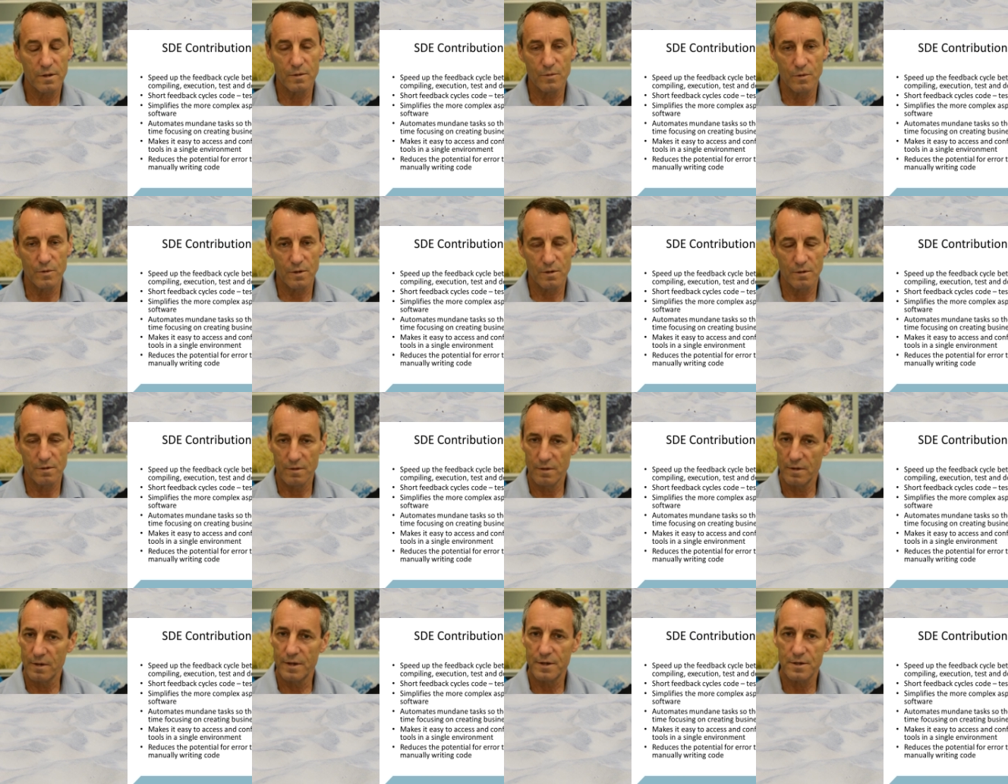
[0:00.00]
They're working on
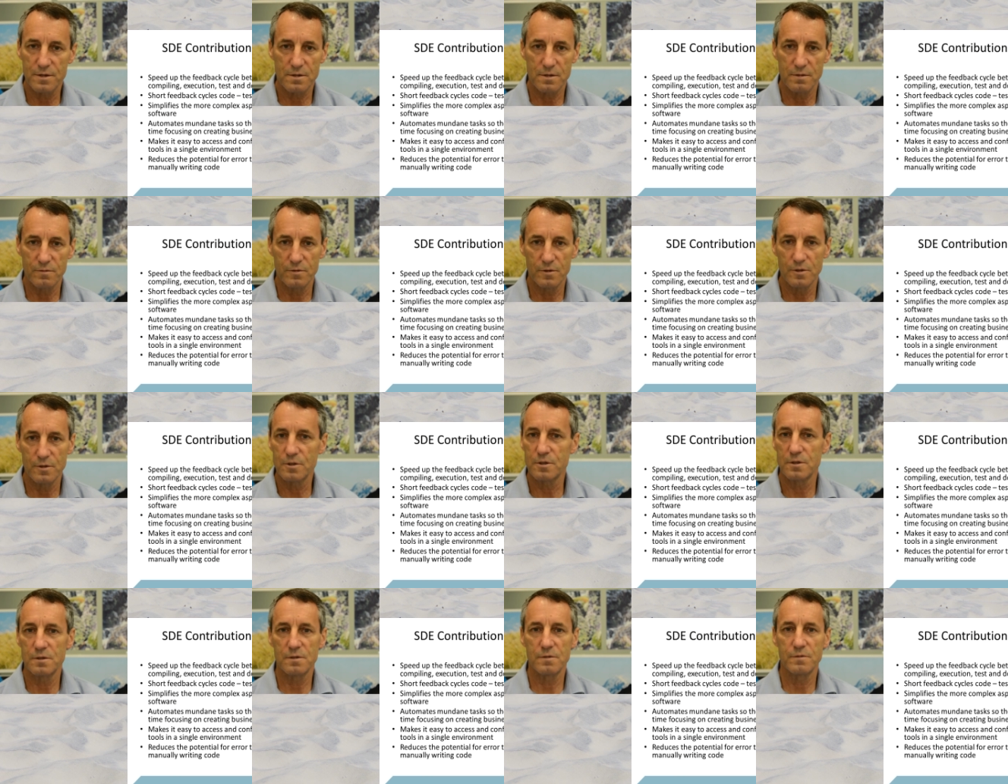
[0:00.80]
the latest
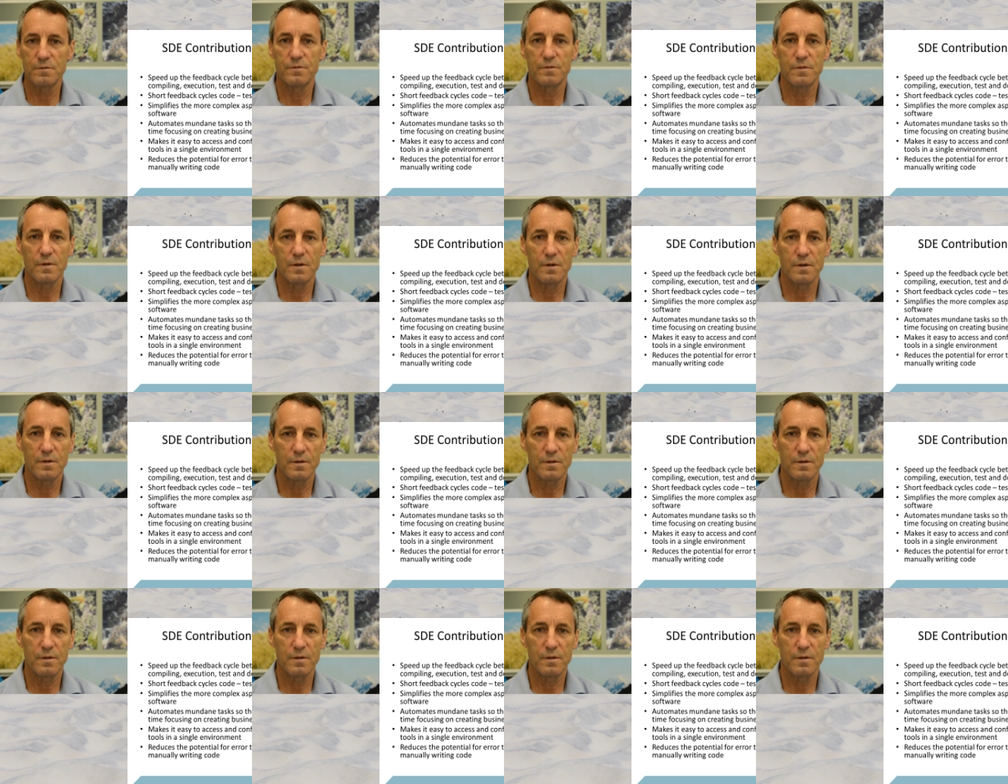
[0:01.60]
version of uh,